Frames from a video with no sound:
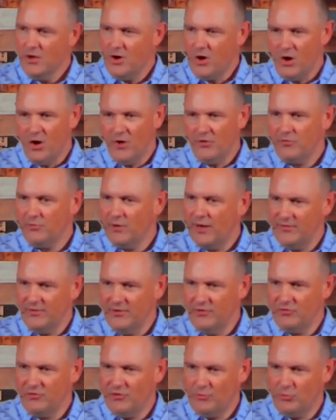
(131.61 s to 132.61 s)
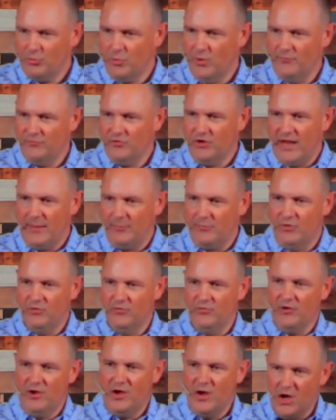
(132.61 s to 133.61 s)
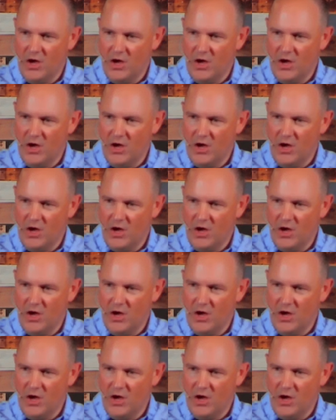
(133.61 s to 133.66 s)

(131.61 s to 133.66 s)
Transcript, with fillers: All throughout these 12 chapters,